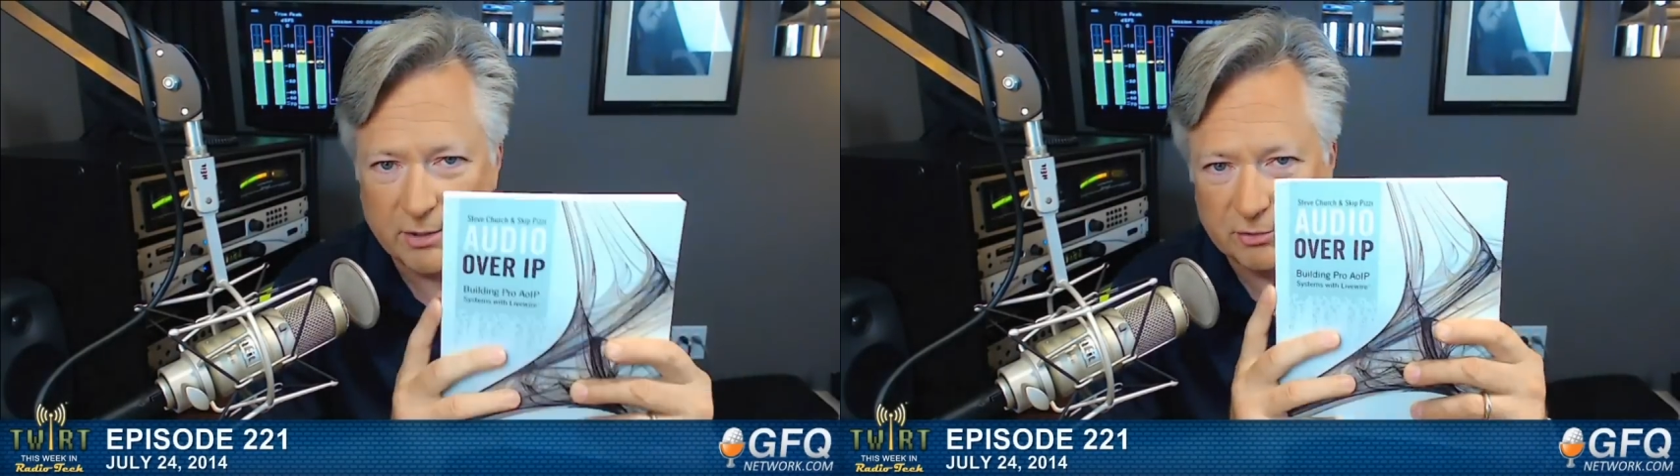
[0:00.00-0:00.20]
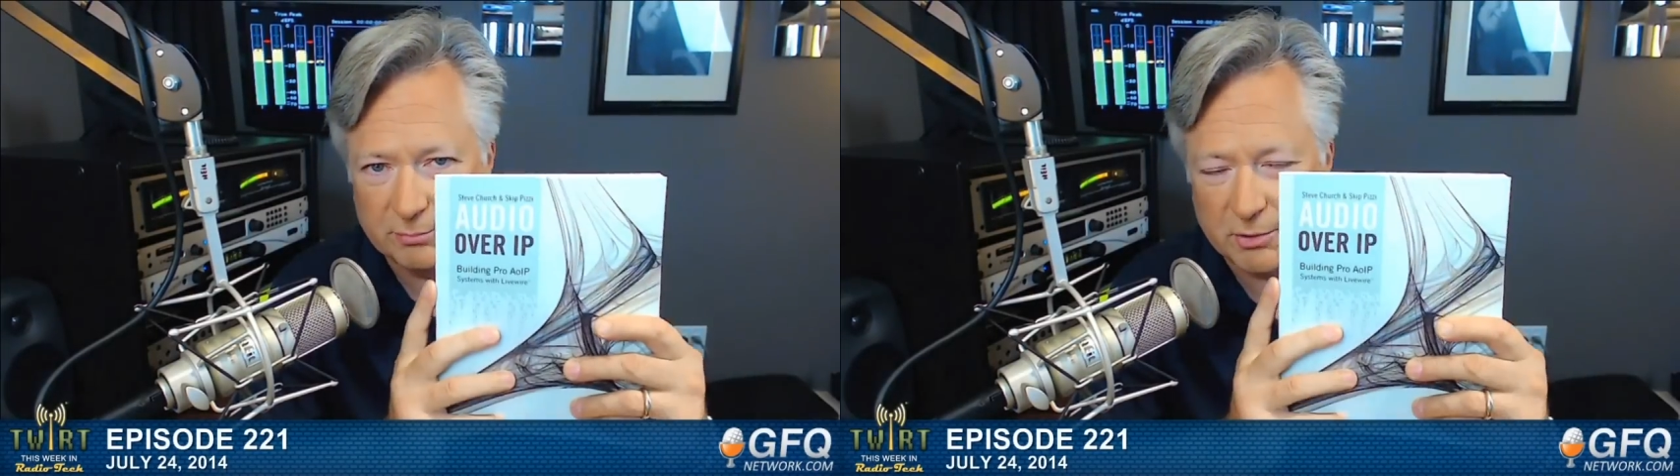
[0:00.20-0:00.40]

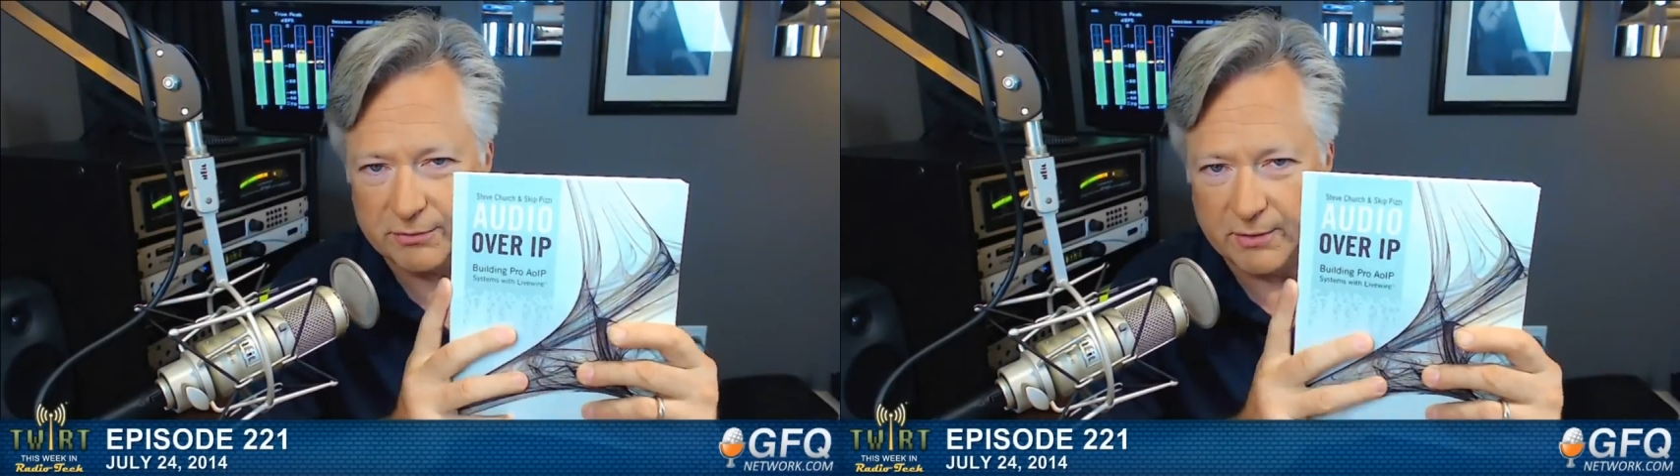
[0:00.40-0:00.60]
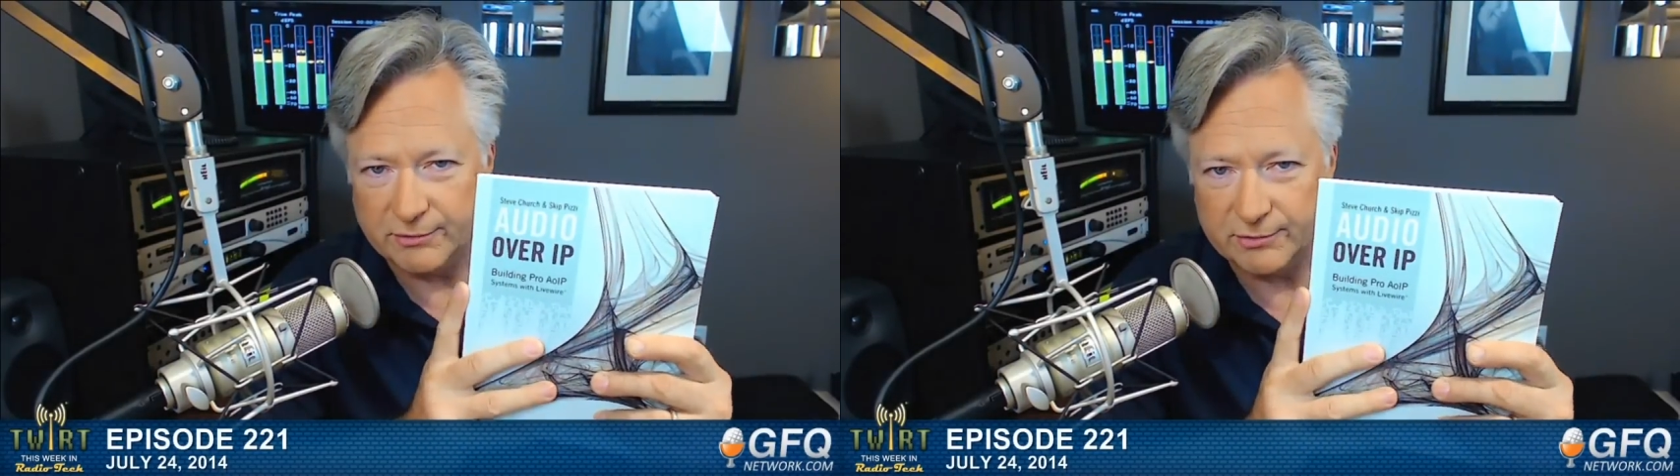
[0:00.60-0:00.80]
Uh, here's a
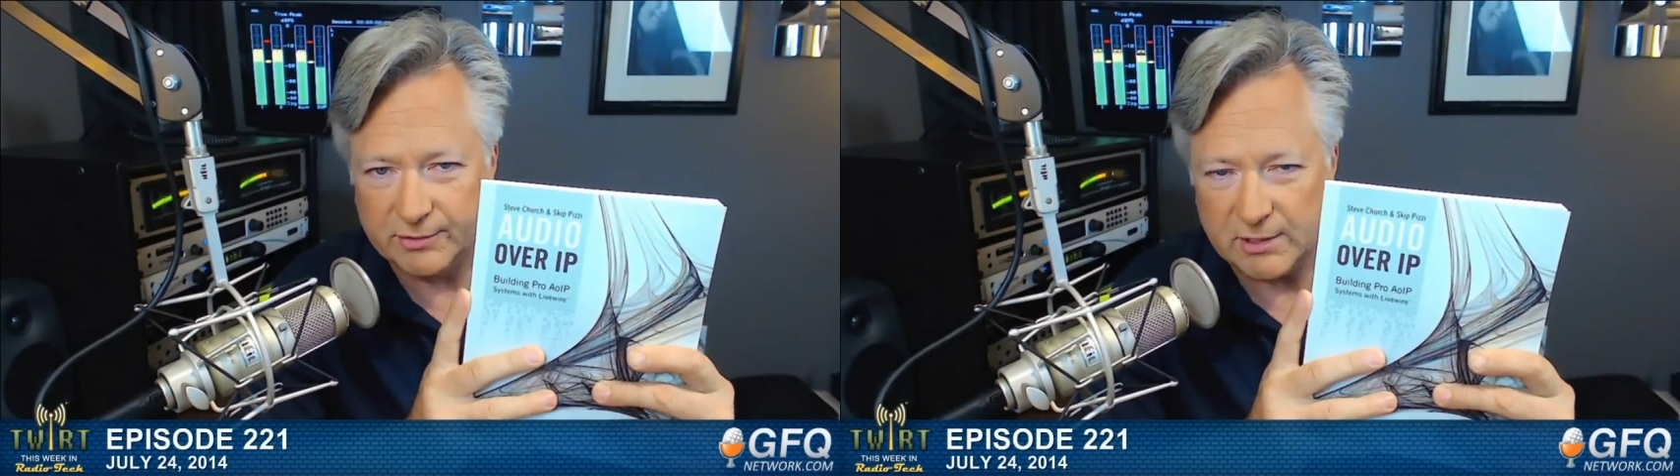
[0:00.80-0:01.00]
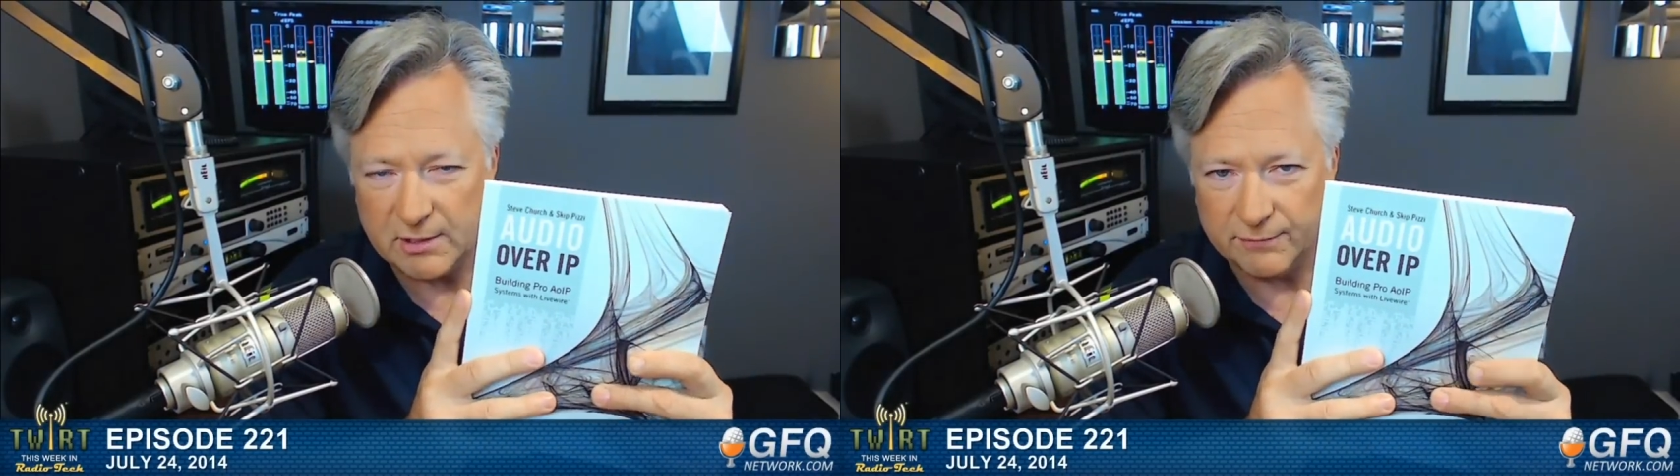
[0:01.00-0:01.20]
book that
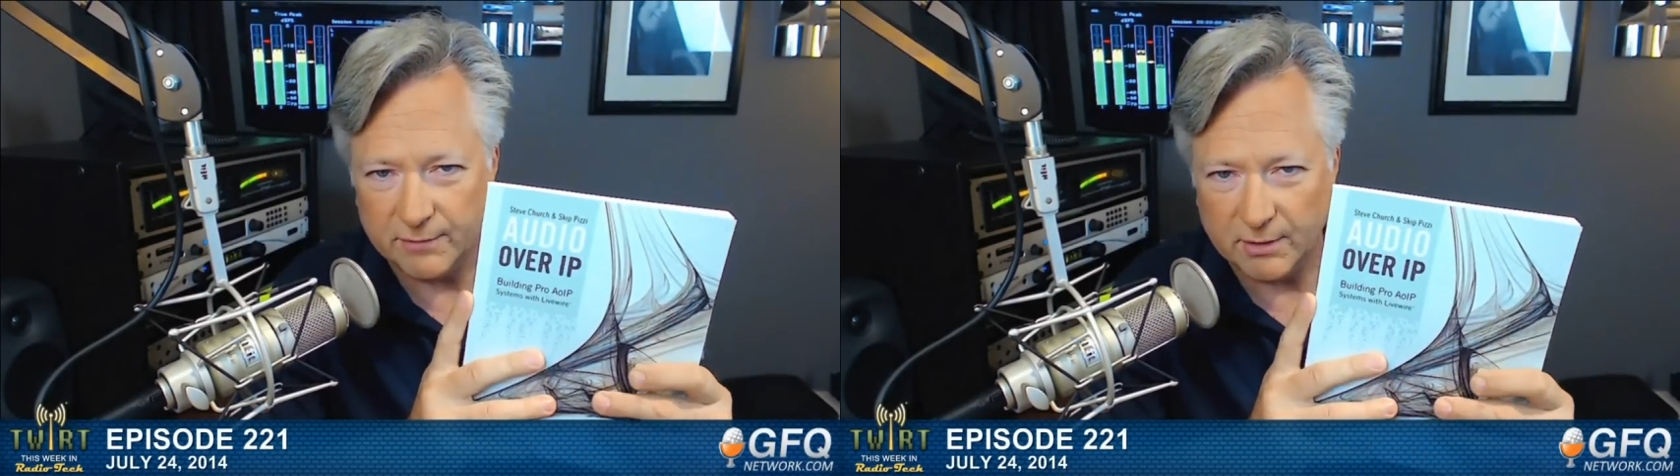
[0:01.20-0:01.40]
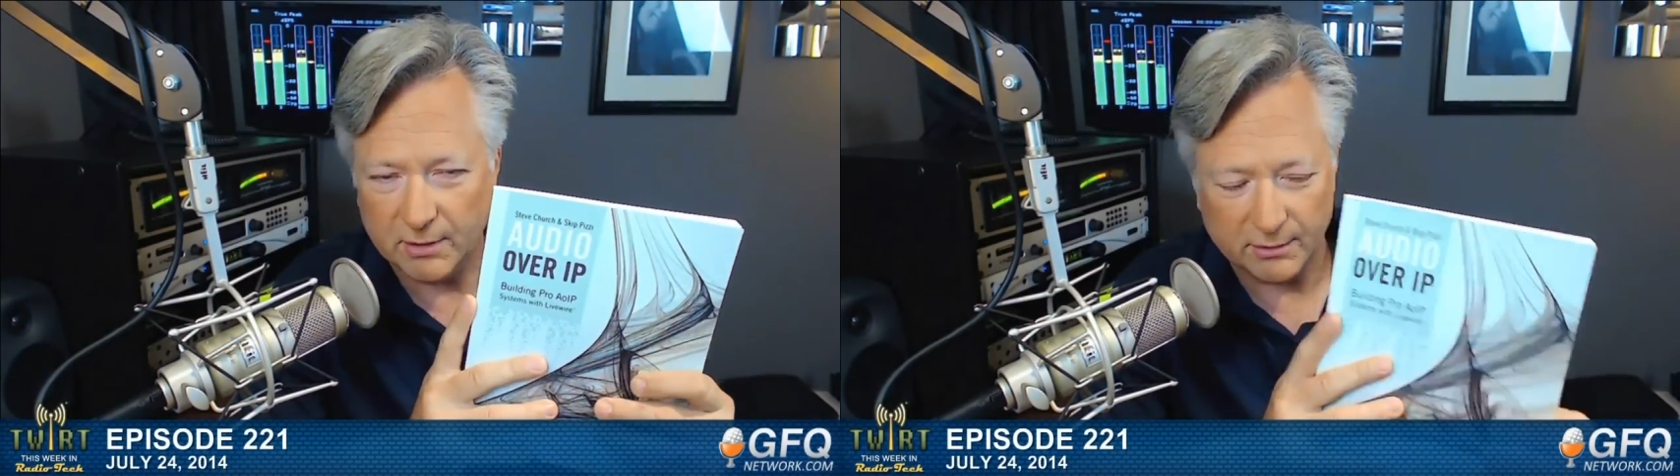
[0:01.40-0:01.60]

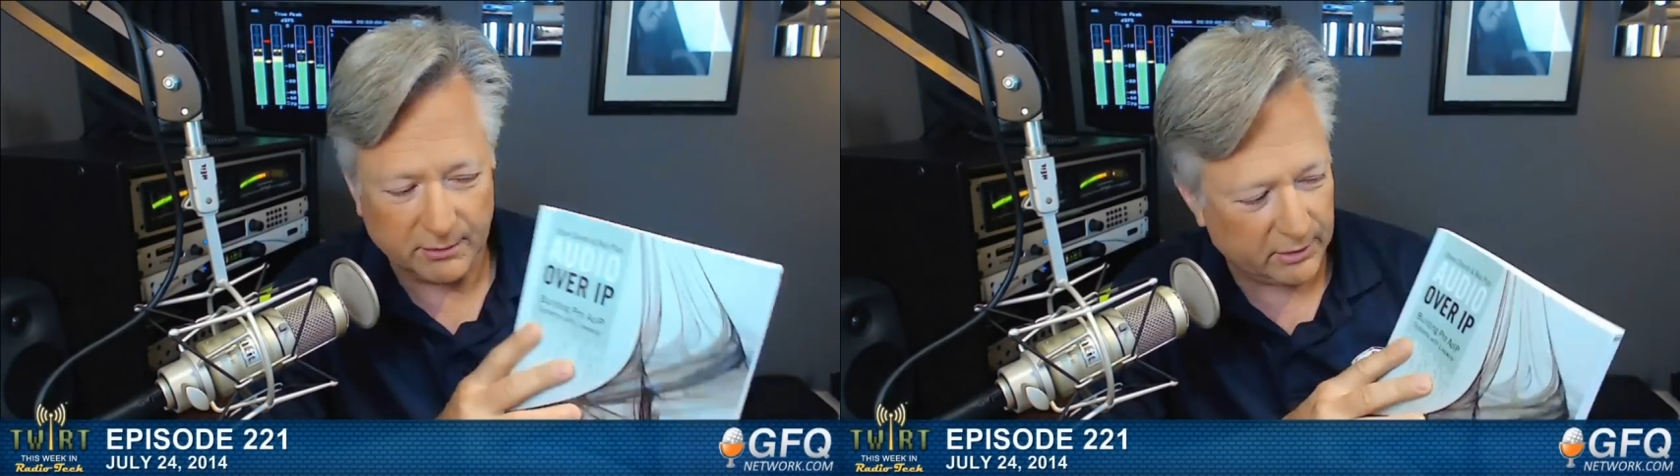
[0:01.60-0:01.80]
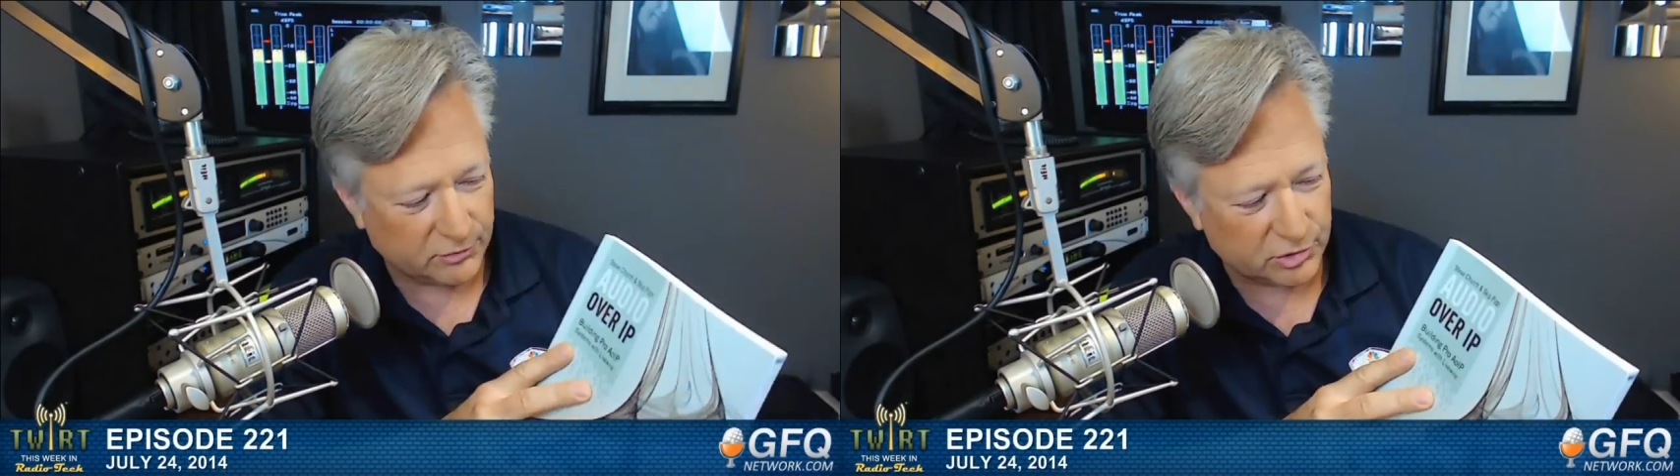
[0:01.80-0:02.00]
Steve uh,